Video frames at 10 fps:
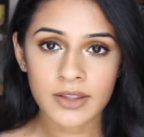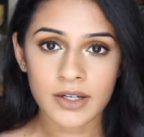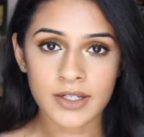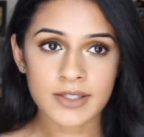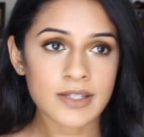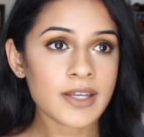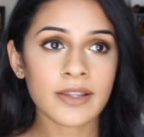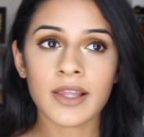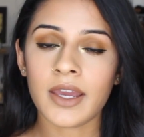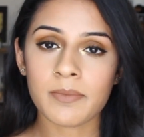There is a
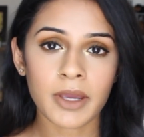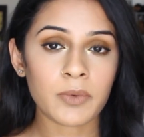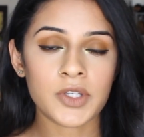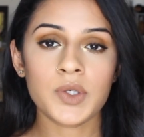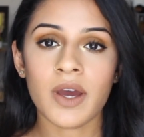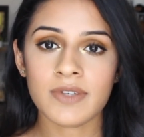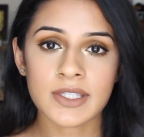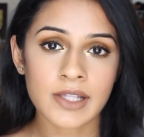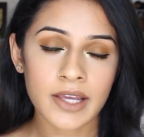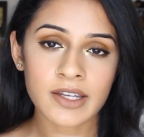deadline by which you have to
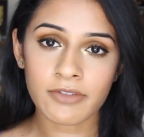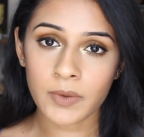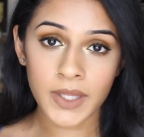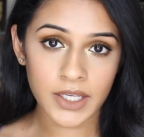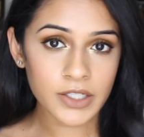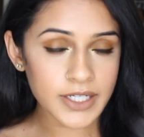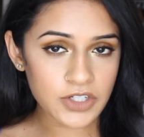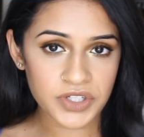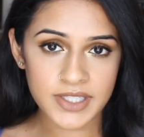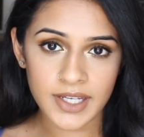select everyone that you're
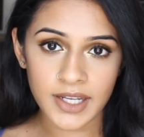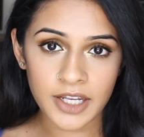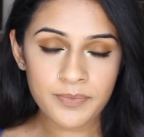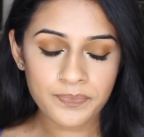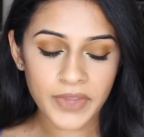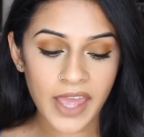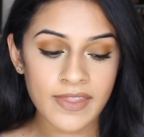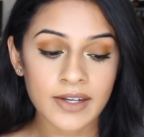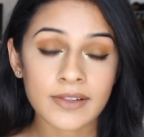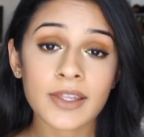interested in.
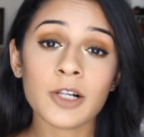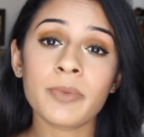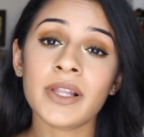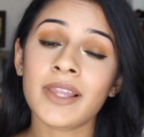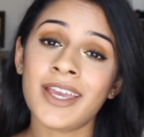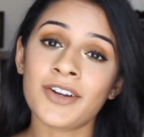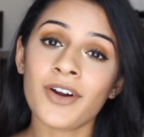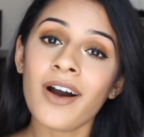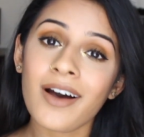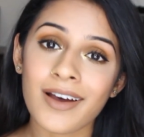And then a little bit
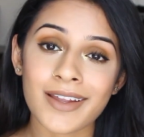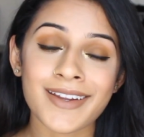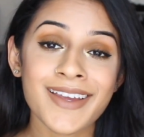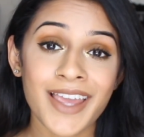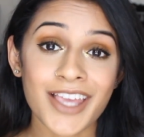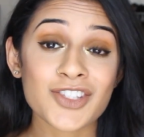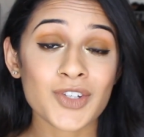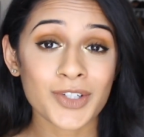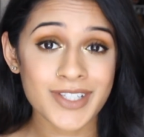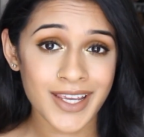later on is
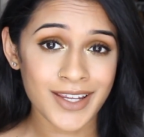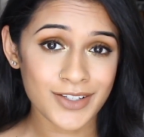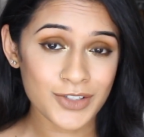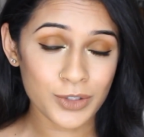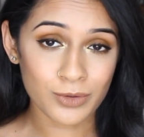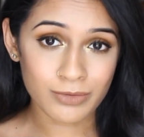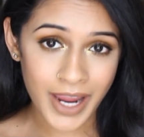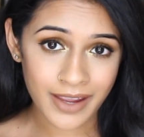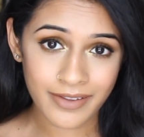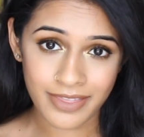your date to
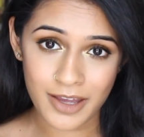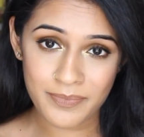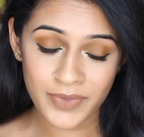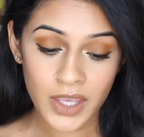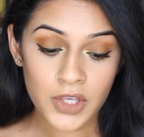rank them.